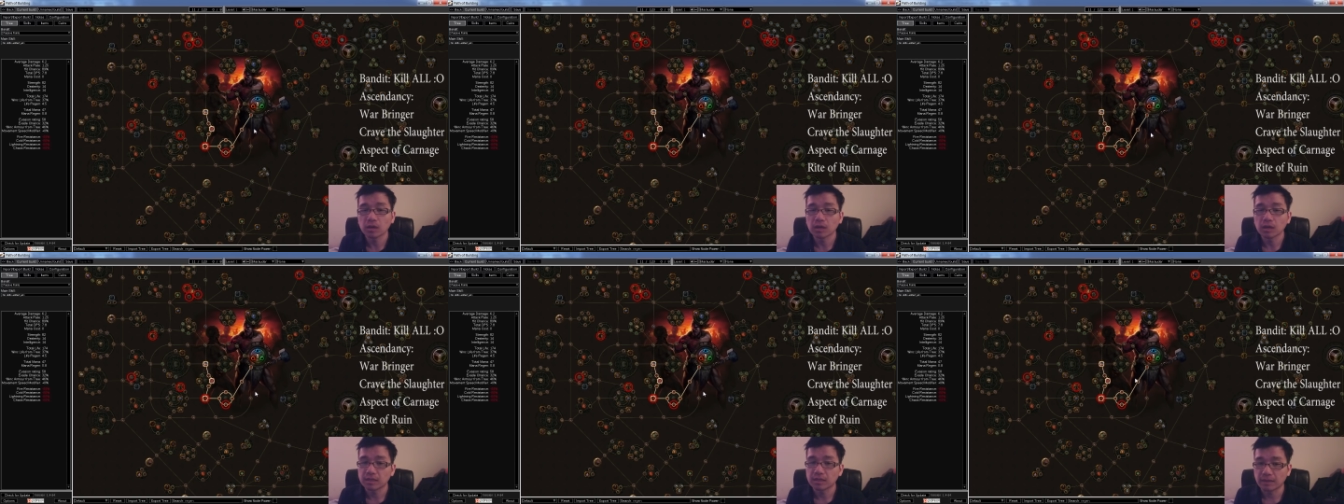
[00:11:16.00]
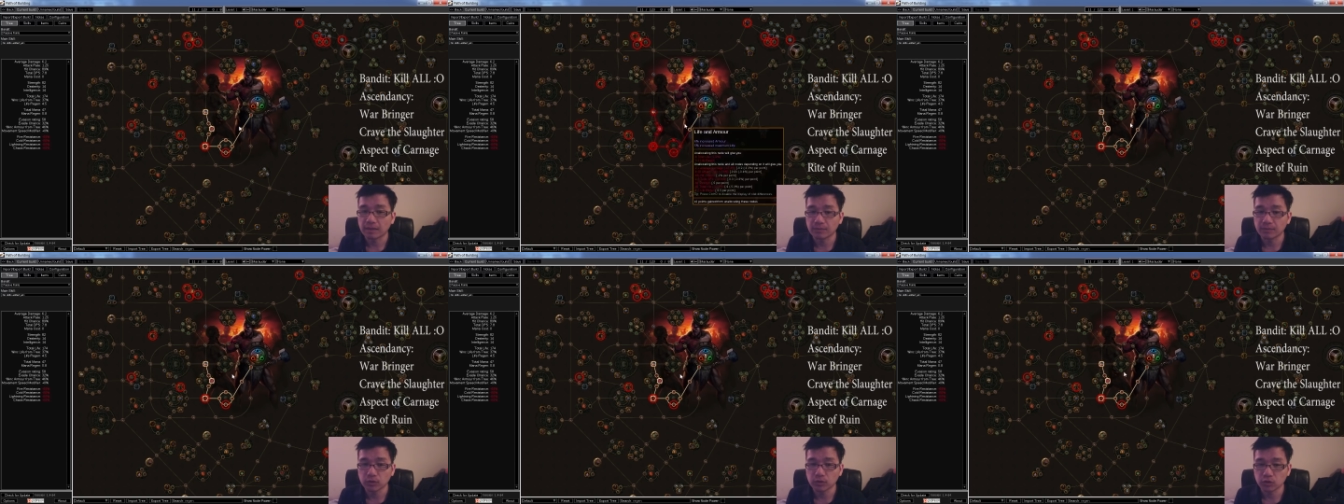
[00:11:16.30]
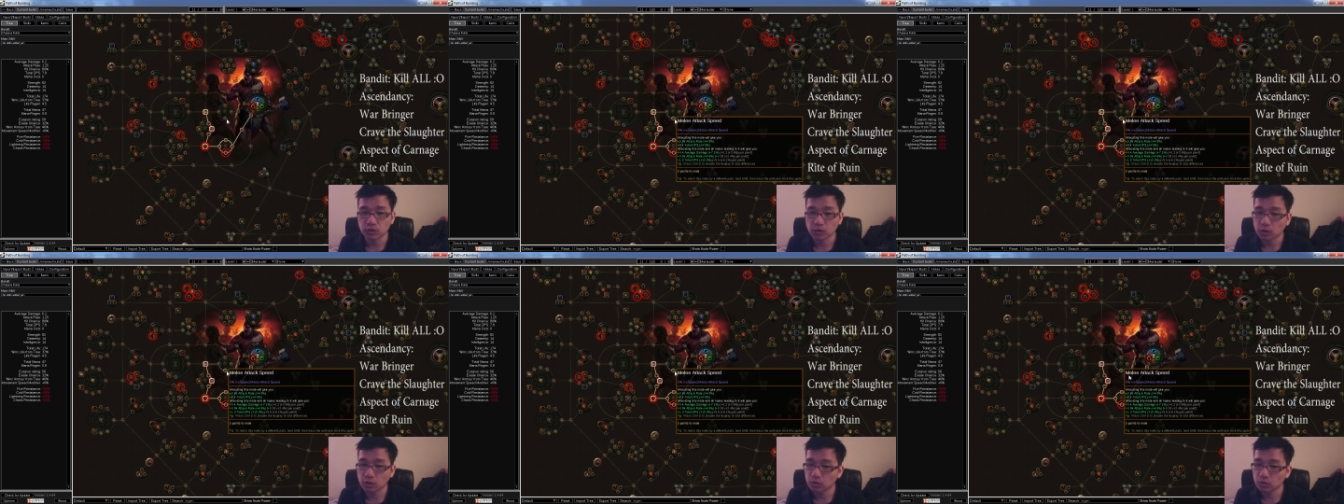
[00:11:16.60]
damage
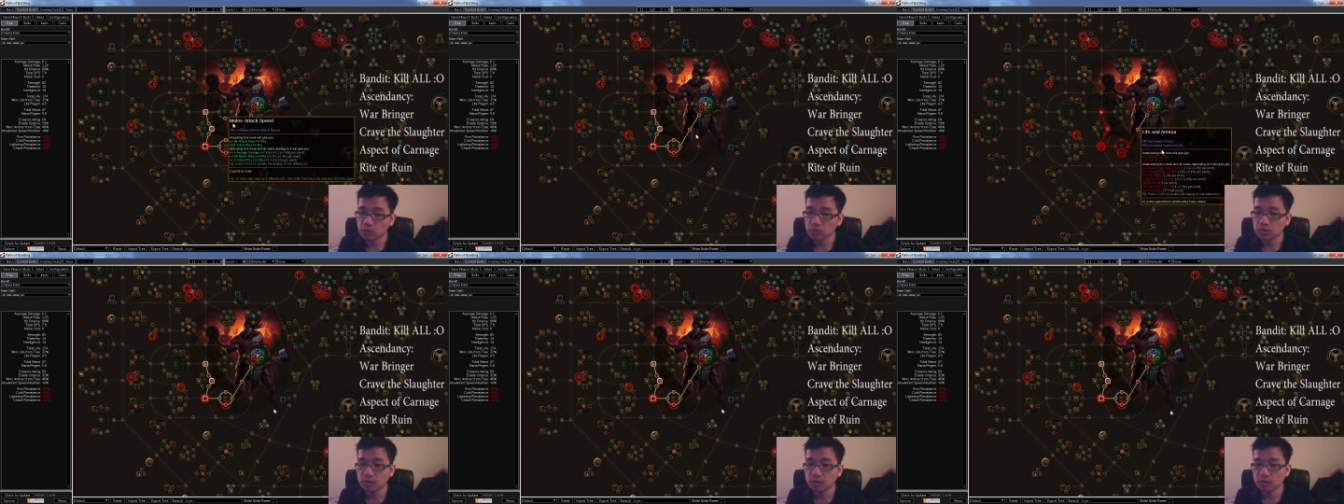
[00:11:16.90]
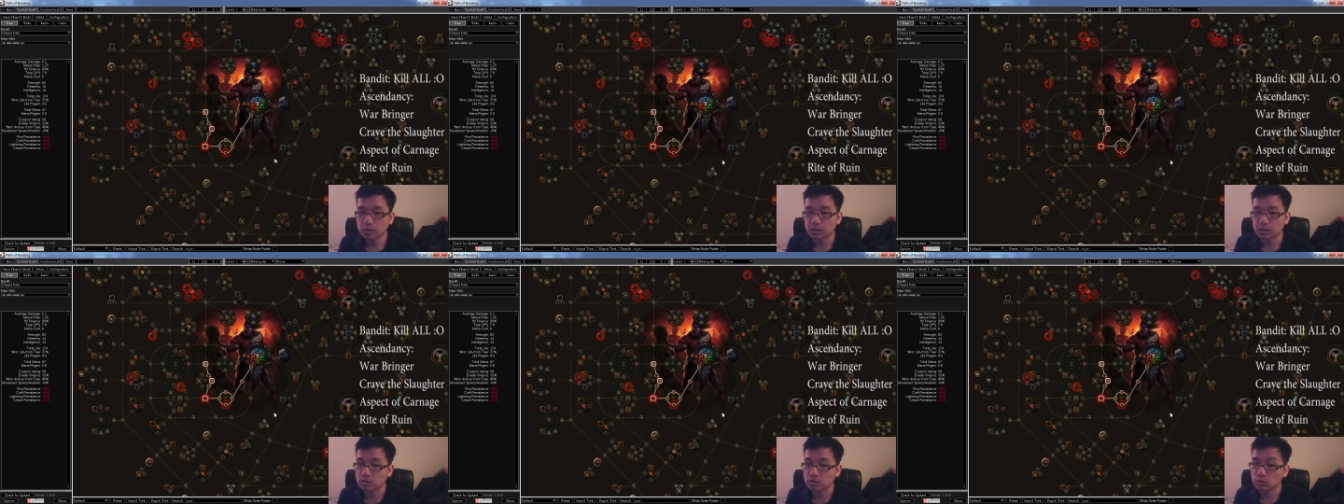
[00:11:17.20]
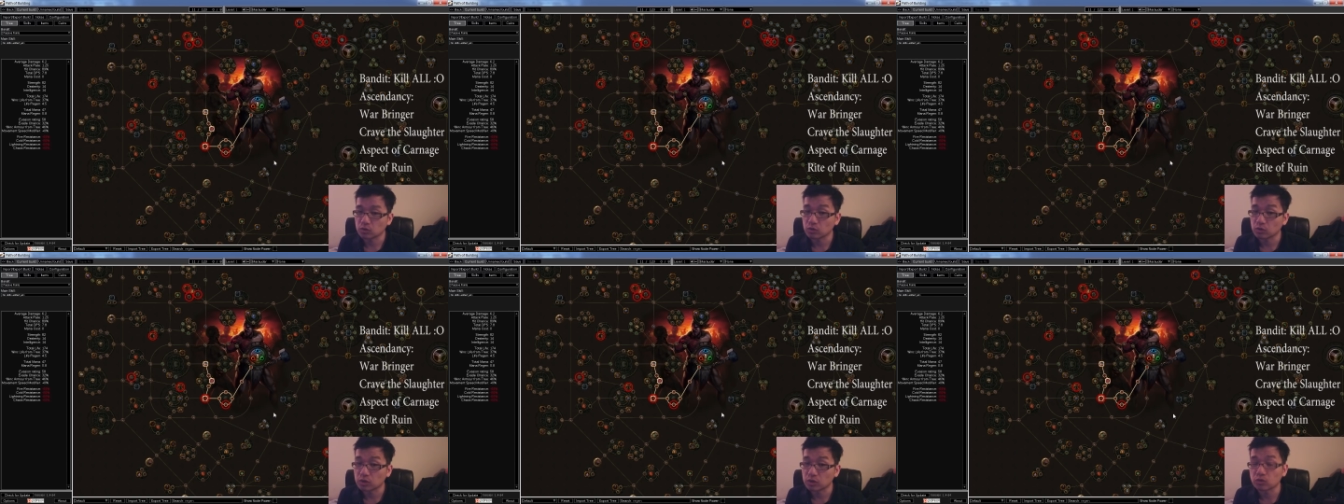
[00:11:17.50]
nodes just to
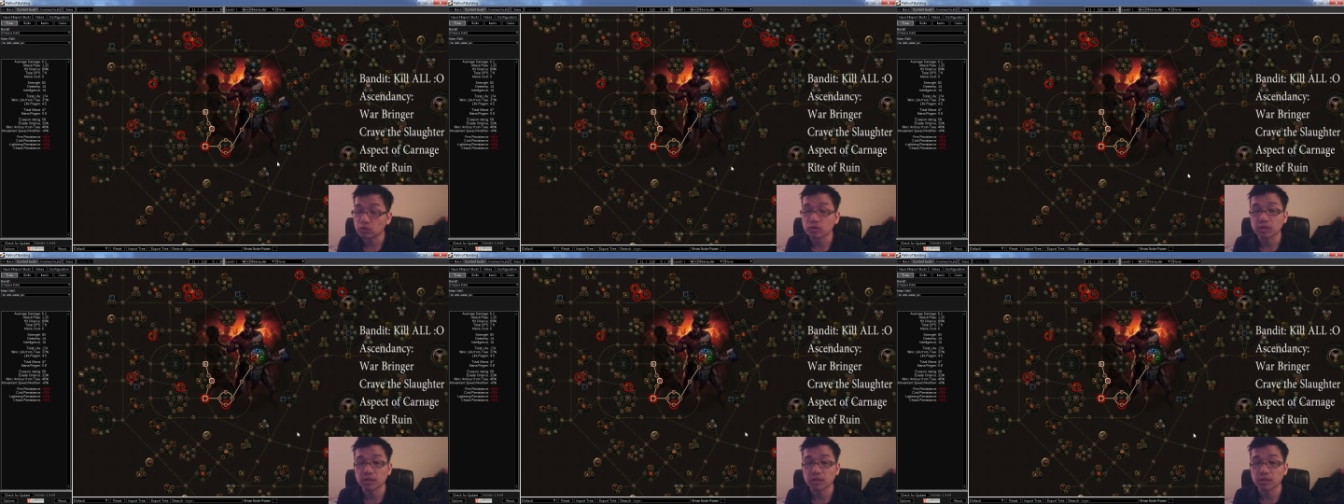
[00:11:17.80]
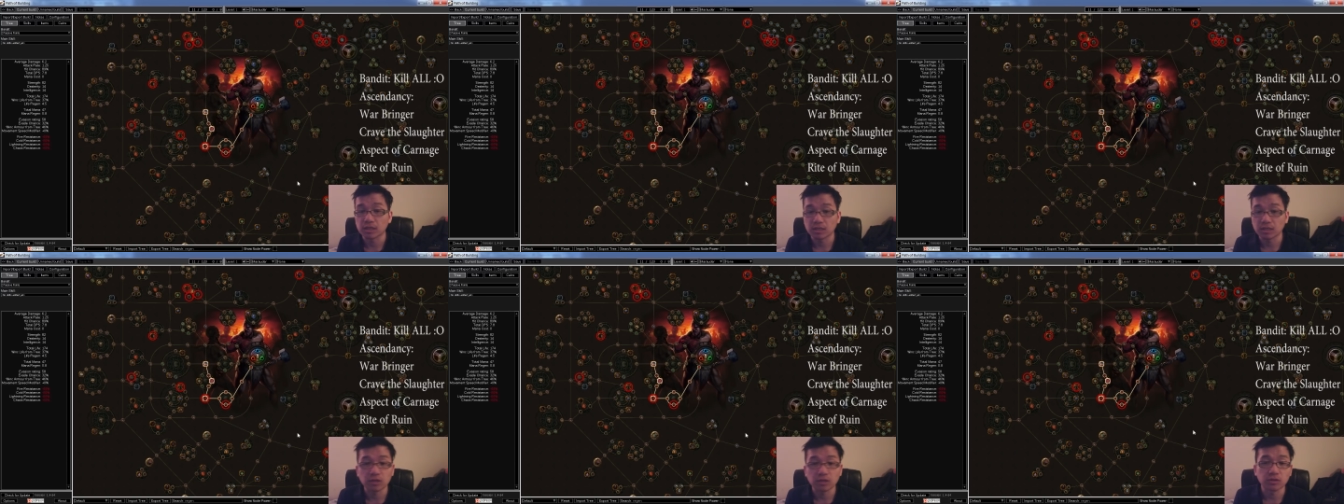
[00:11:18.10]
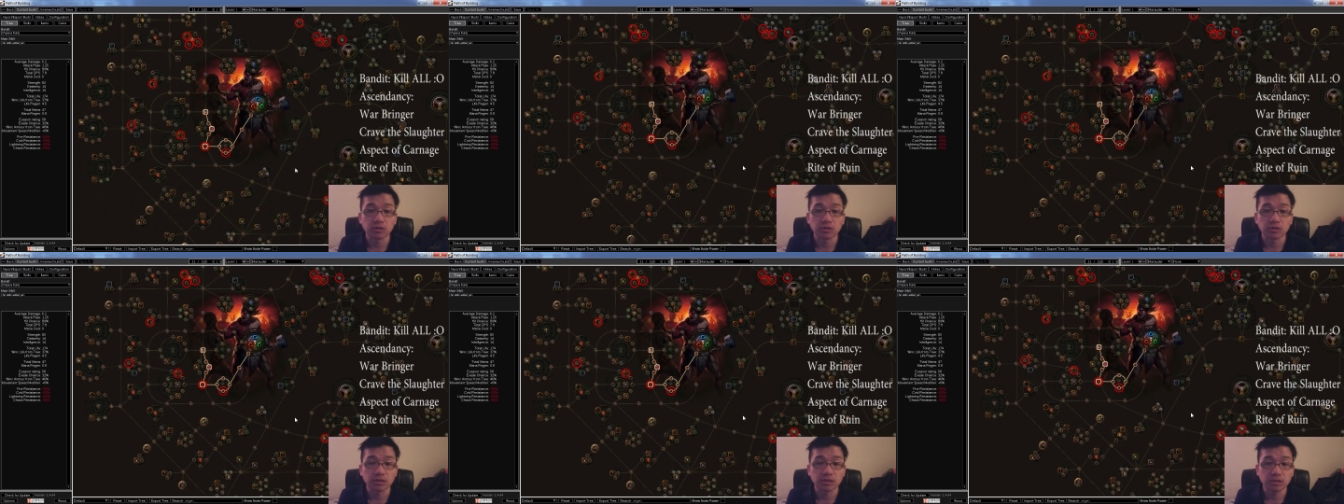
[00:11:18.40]
increase the
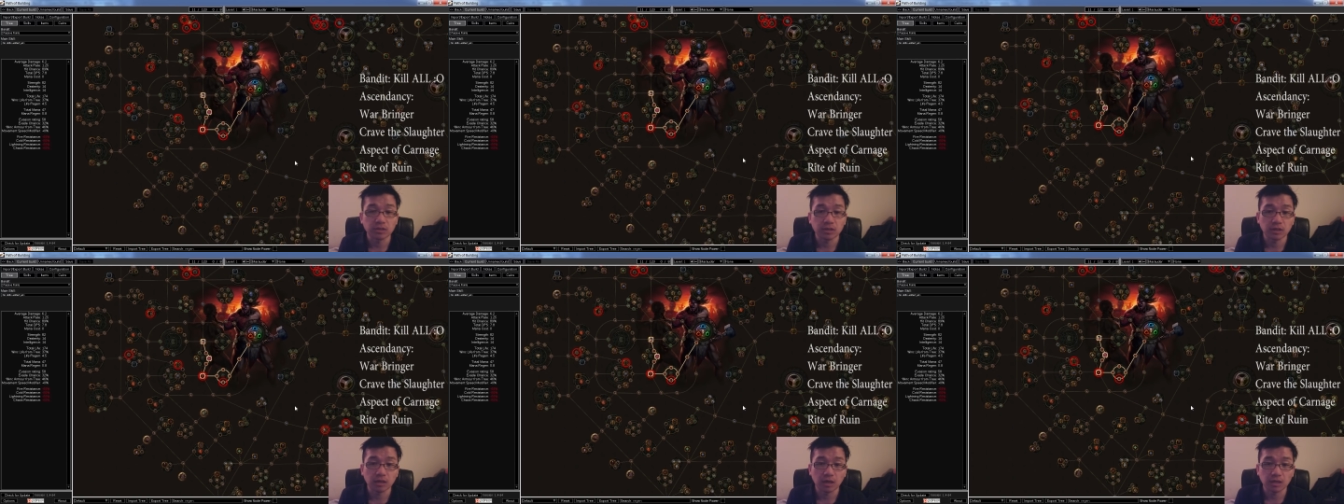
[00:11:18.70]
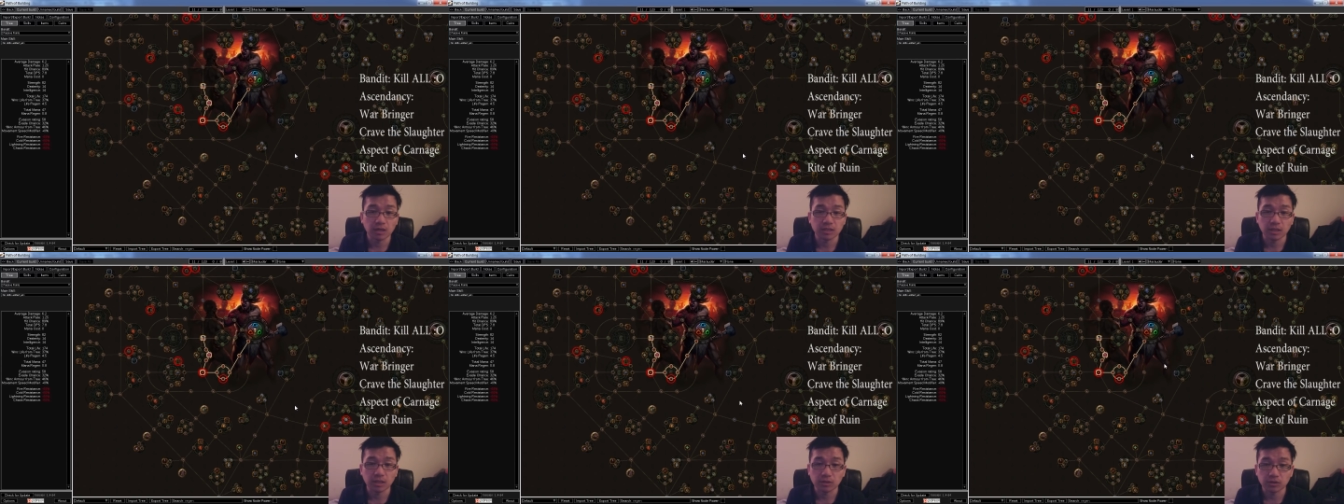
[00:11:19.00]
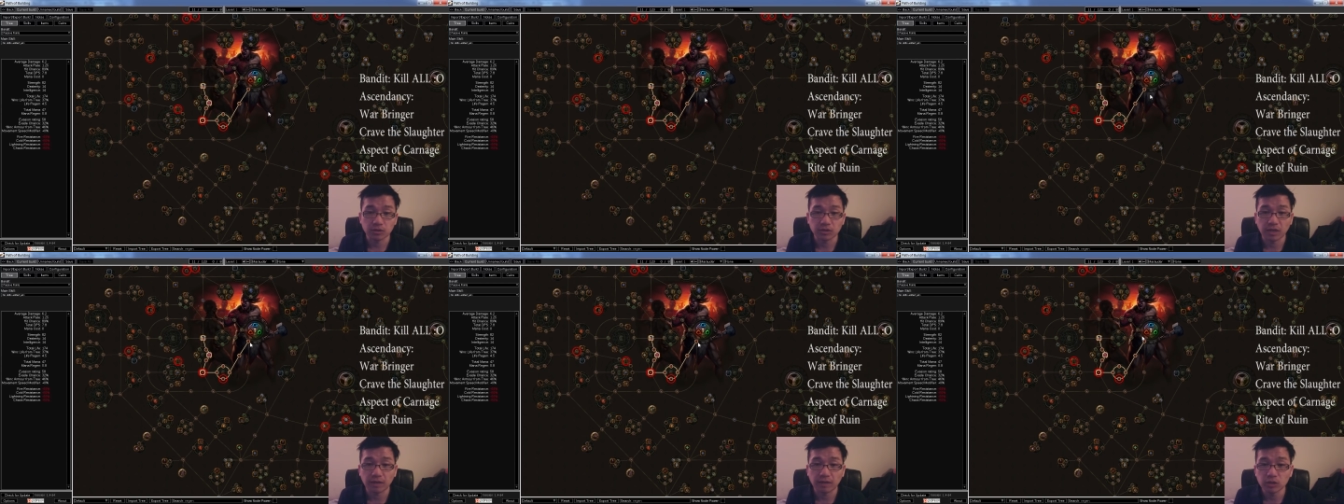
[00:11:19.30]
Sunder, uh, Sunder
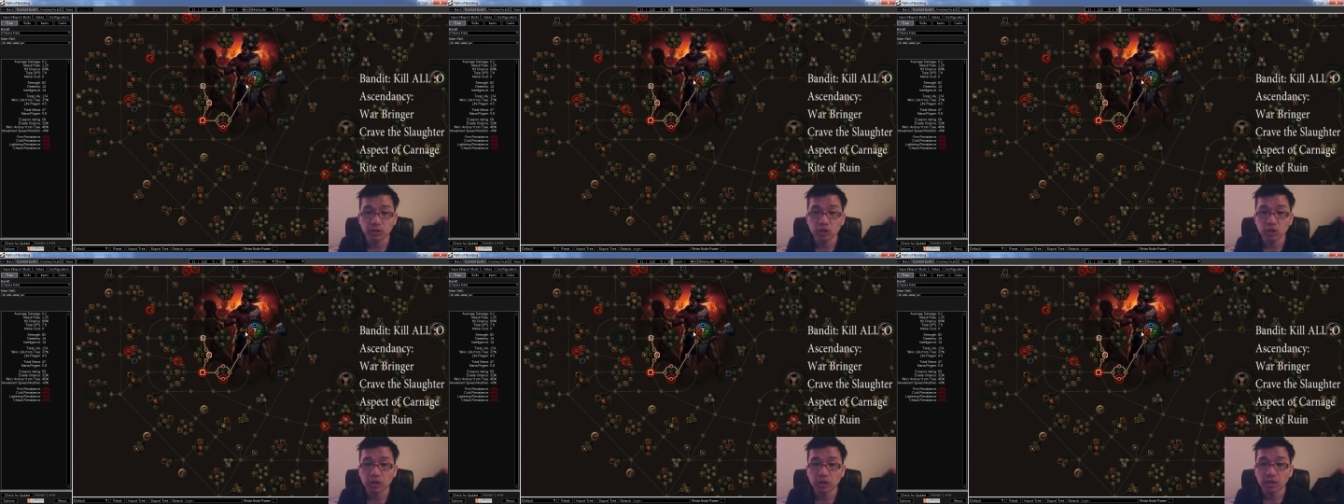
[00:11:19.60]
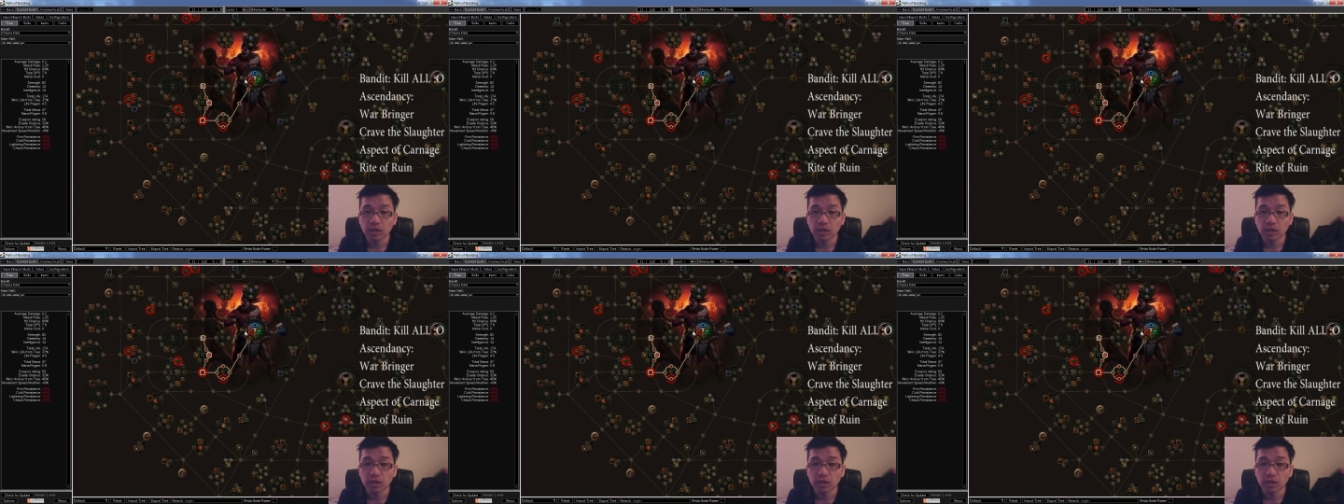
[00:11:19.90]
damage.